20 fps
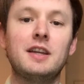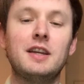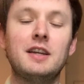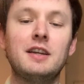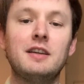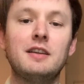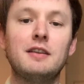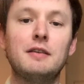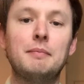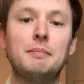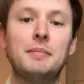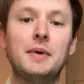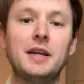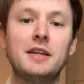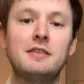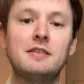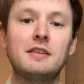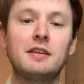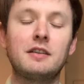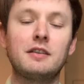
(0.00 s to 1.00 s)
and
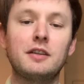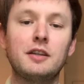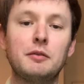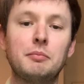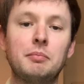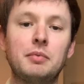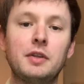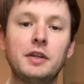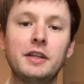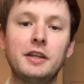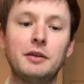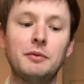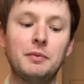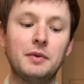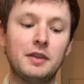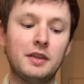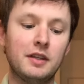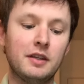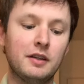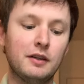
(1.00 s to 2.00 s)
basically pleaded
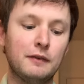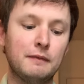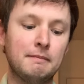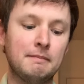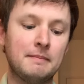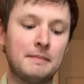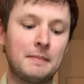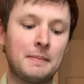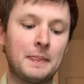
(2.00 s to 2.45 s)
with them,